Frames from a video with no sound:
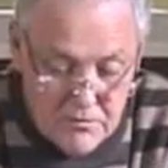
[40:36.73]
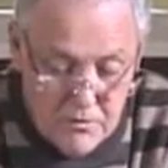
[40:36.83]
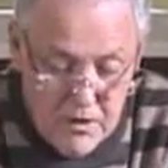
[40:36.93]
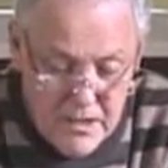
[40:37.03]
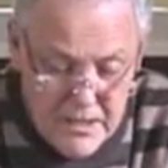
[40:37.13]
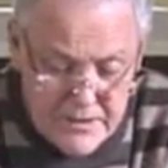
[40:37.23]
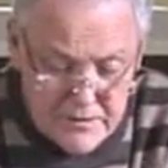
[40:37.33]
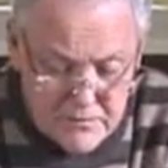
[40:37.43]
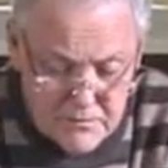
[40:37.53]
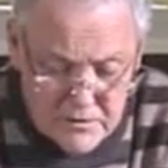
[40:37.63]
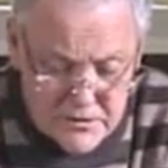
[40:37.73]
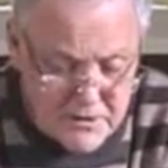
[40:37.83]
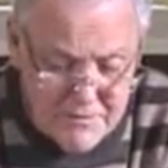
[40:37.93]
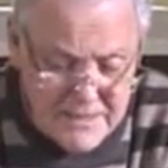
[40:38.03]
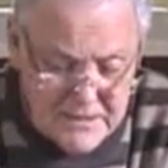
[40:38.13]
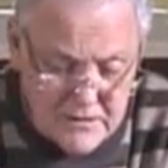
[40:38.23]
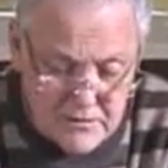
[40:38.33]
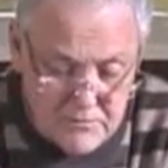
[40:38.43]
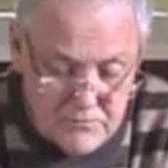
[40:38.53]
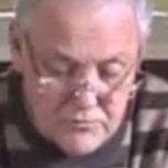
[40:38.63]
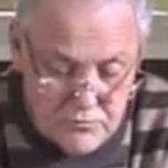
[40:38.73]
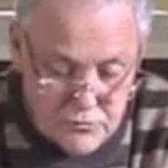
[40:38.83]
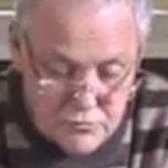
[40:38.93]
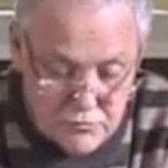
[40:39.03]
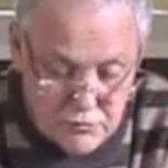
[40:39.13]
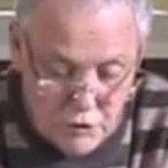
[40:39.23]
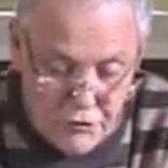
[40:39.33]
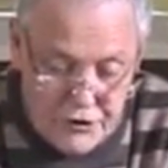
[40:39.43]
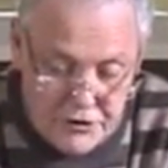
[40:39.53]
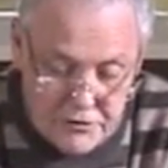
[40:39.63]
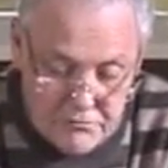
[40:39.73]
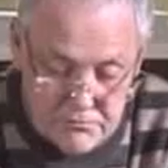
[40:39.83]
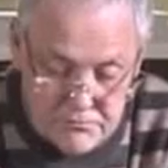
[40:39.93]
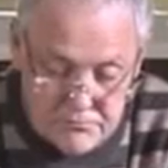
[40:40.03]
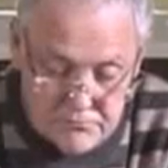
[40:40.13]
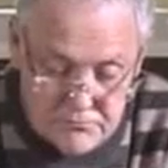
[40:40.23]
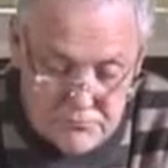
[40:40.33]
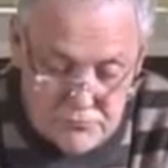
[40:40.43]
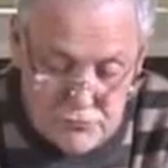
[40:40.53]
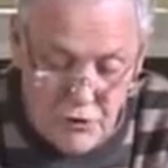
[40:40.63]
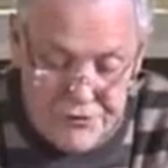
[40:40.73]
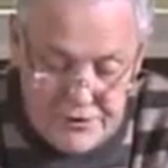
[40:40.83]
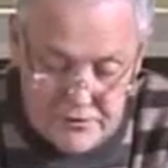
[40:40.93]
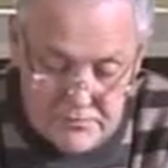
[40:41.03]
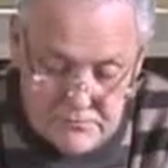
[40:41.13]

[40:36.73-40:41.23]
Why? What's the matter? Nothing. Nothing.